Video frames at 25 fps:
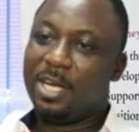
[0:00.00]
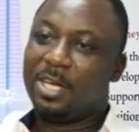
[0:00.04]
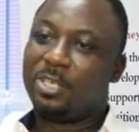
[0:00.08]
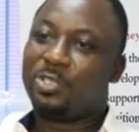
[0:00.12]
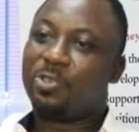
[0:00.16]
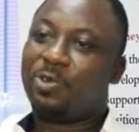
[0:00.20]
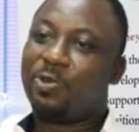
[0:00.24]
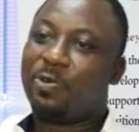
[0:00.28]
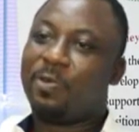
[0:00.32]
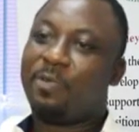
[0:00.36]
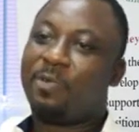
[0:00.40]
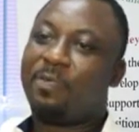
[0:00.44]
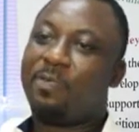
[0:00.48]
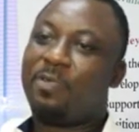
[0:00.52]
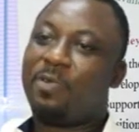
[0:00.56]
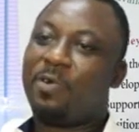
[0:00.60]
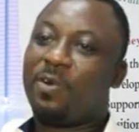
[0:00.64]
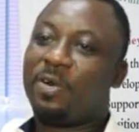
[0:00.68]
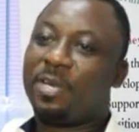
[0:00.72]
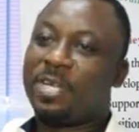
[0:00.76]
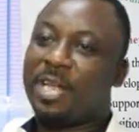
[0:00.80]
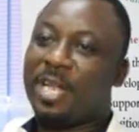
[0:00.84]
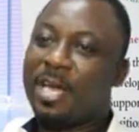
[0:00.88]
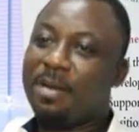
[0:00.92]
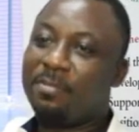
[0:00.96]
So
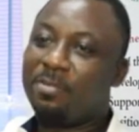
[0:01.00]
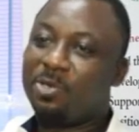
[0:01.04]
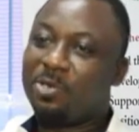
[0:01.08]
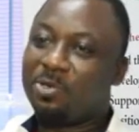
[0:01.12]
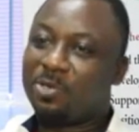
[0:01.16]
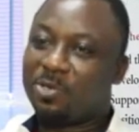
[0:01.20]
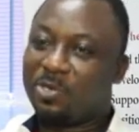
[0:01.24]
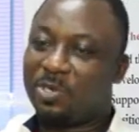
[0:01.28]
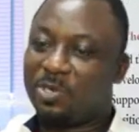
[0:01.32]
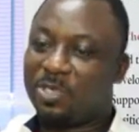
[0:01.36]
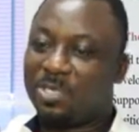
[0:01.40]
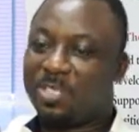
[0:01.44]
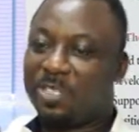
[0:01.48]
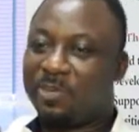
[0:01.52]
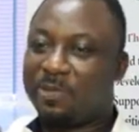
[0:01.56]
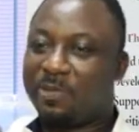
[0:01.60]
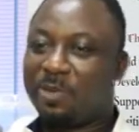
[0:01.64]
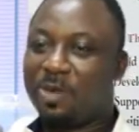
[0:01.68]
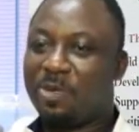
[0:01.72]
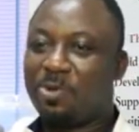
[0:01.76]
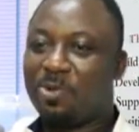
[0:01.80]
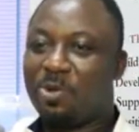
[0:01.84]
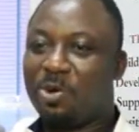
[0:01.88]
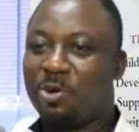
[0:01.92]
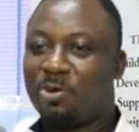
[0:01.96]
for them to succeed
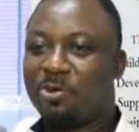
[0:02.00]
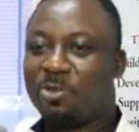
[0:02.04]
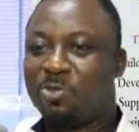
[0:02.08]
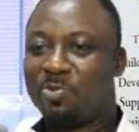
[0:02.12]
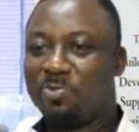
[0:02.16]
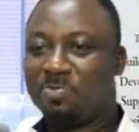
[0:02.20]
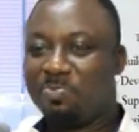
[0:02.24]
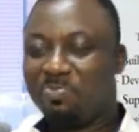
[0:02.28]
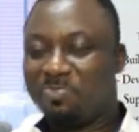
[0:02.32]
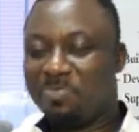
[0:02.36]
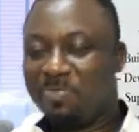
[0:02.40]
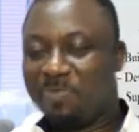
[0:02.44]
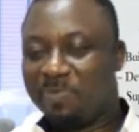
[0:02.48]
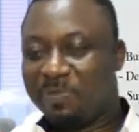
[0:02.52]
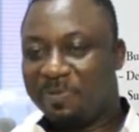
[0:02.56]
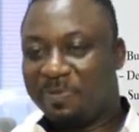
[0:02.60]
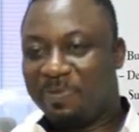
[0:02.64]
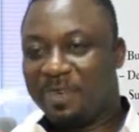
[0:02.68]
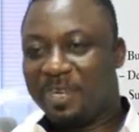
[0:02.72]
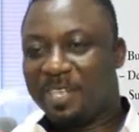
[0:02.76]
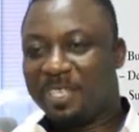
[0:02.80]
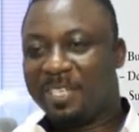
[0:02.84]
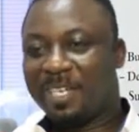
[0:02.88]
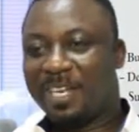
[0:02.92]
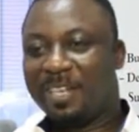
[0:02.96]
very well, to move
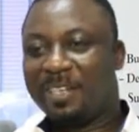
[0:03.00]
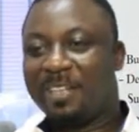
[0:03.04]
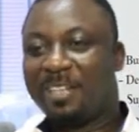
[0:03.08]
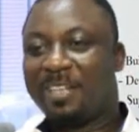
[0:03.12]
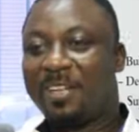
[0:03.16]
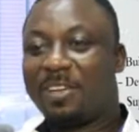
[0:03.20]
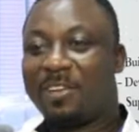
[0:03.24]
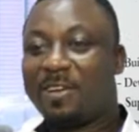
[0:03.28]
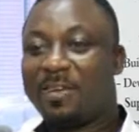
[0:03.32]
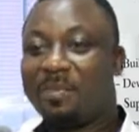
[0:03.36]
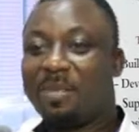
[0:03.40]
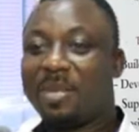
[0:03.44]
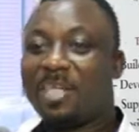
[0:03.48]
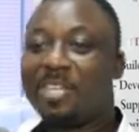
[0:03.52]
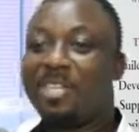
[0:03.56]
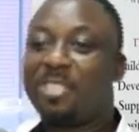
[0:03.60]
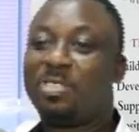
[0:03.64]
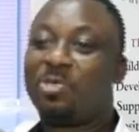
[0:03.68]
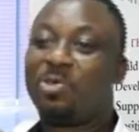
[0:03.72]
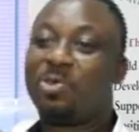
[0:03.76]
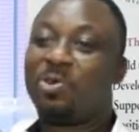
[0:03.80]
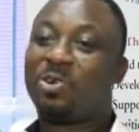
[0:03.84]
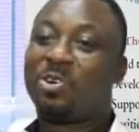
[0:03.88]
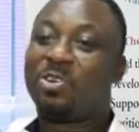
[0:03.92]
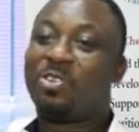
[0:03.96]
better, the government
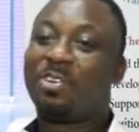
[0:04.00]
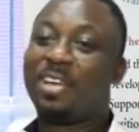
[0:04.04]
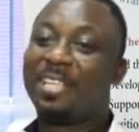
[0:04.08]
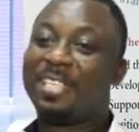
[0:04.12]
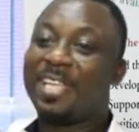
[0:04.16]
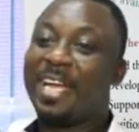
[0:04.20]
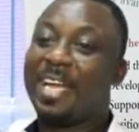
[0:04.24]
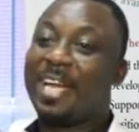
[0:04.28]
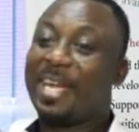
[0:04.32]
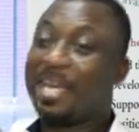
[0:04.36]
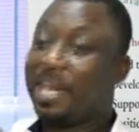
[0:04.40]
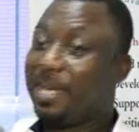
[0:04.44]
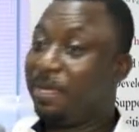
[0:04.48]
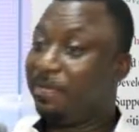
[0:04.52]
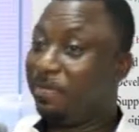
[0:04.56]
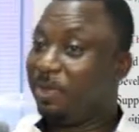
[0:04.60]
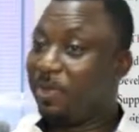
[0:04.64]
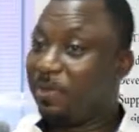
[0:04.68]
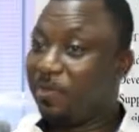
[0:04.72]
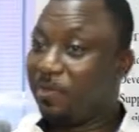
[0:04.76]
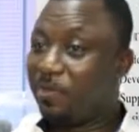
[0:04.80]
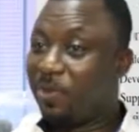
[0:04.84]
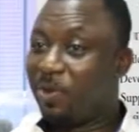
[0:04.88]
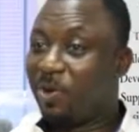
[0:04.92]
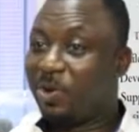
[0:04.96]
needs to create
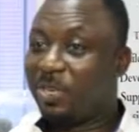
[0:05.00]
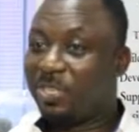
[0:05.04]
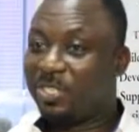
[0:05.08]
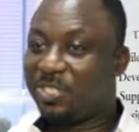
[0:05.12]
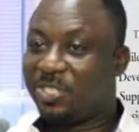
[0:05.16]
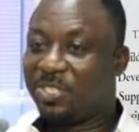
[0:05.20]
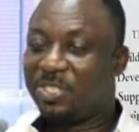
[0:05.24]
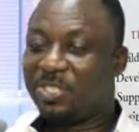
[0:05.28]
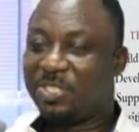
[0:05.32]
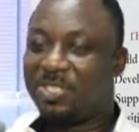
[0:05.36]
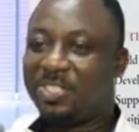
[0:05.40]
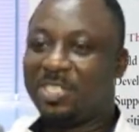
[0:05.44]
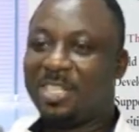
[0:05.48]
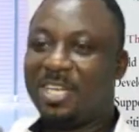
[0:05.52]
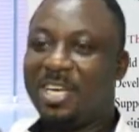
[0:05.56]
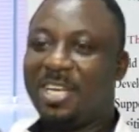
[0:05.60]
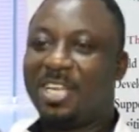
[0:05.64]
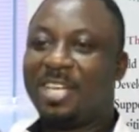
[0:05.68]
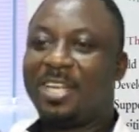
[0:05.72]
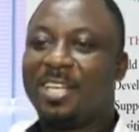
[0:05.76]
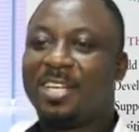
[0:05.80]
enabling policies,